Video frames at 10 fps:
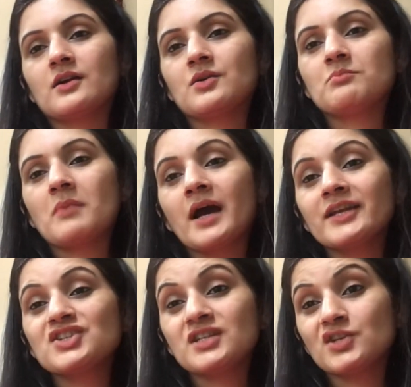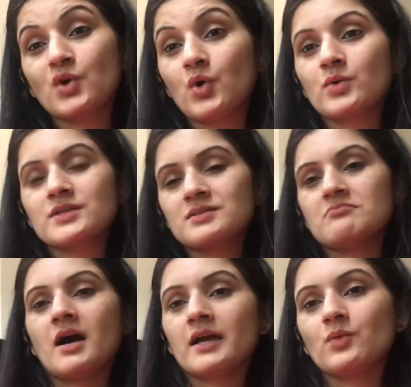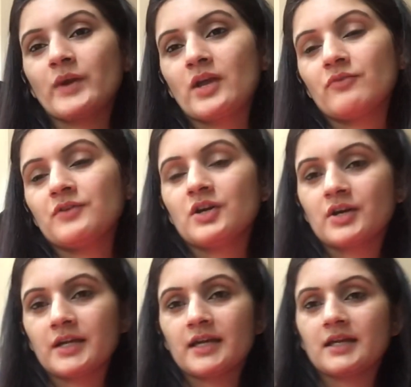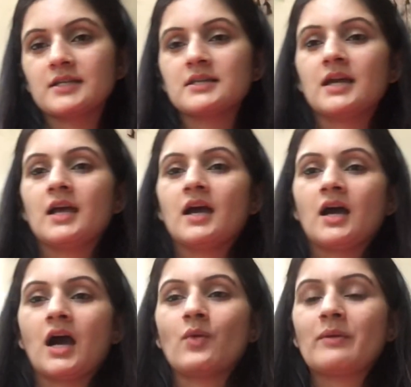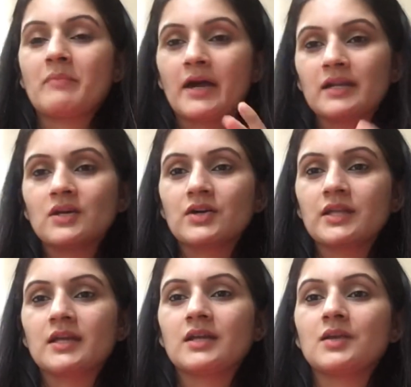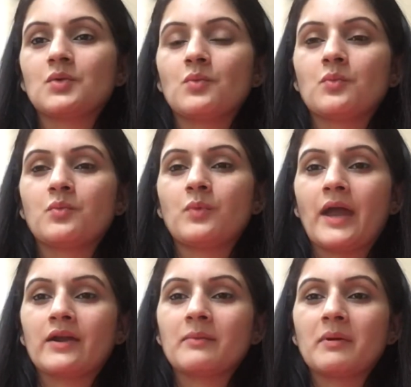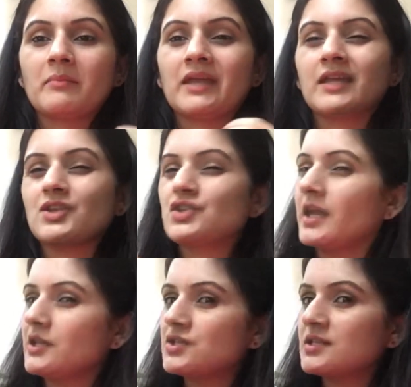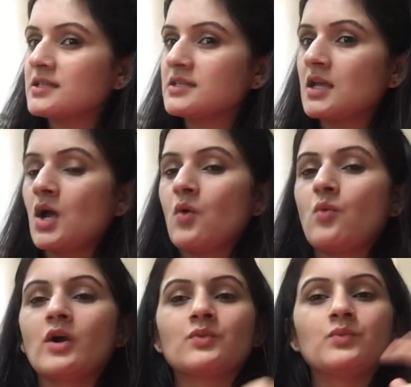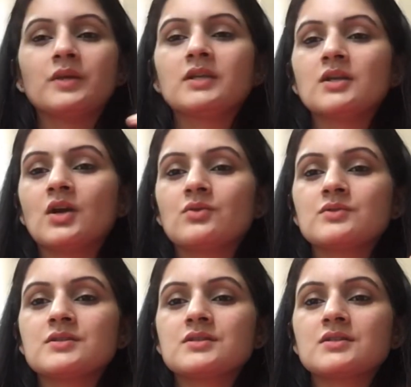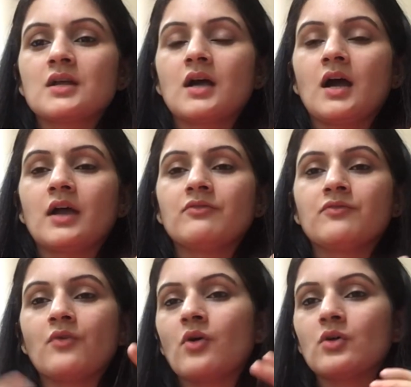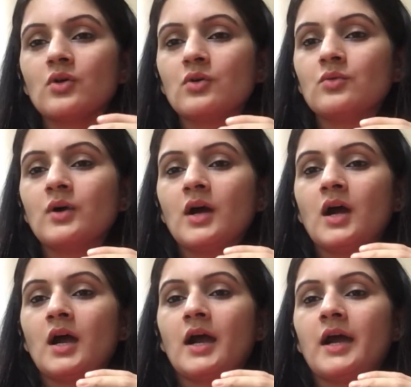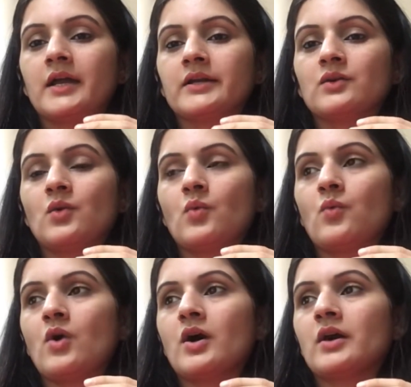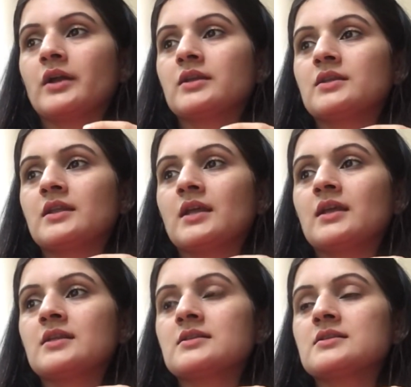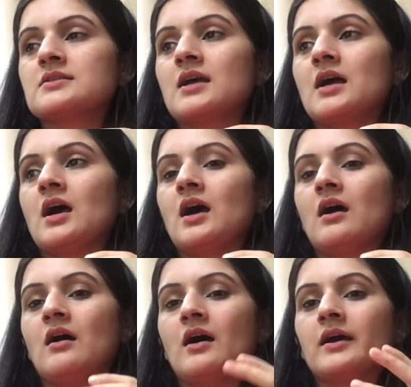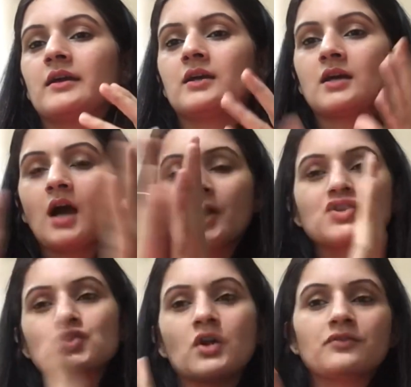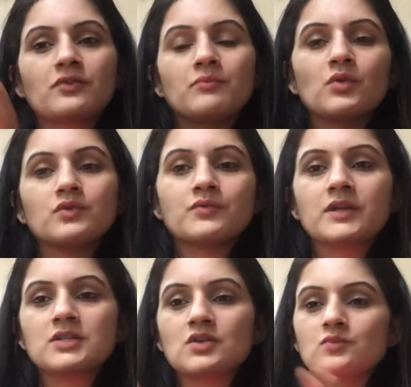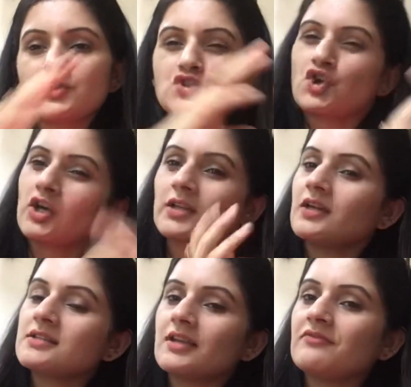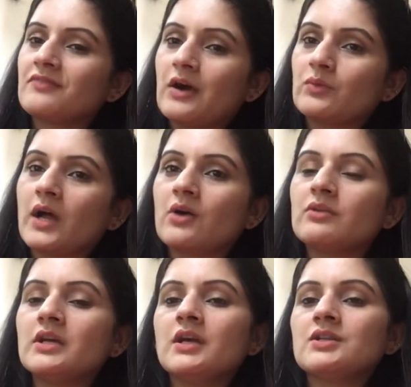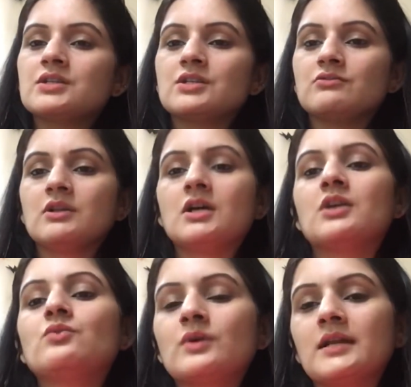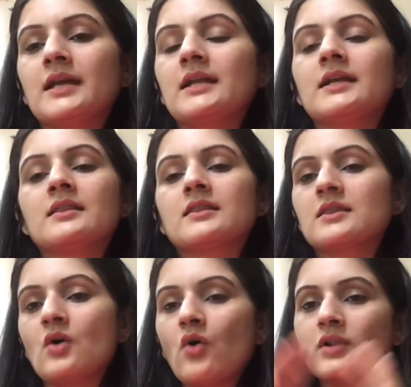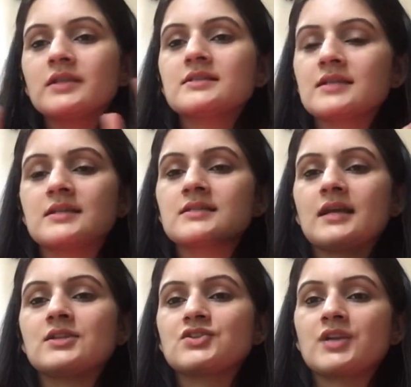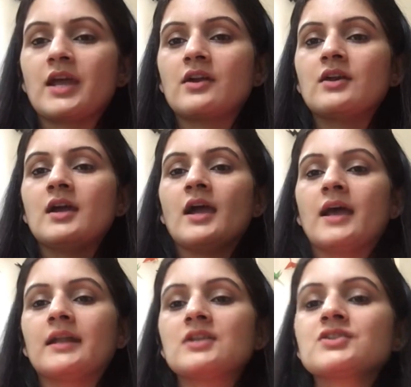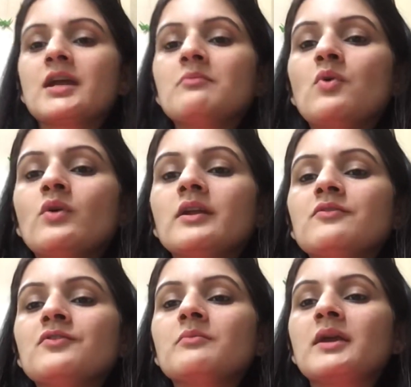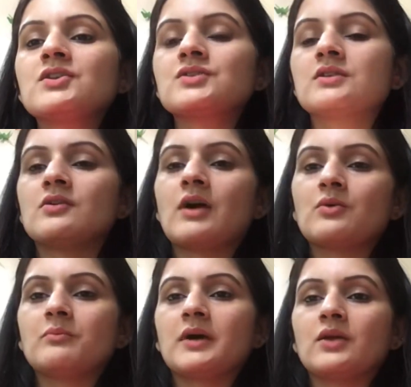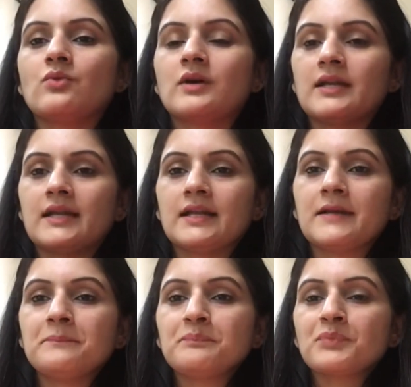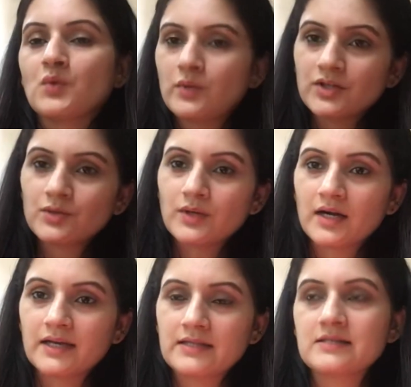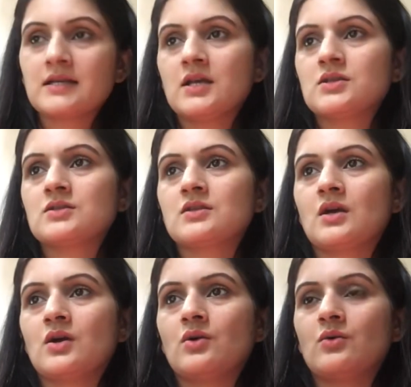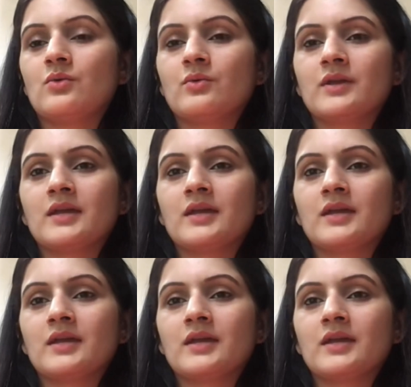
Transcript: my cheat codes, my way of learning it, how am I learning it, where am I making changes, what videos I follow, and what things I cut short from those videos, what shortcuts I found out to learn ukulele. All these things I'll share, and I'll share more information around my ukulele with you guys. So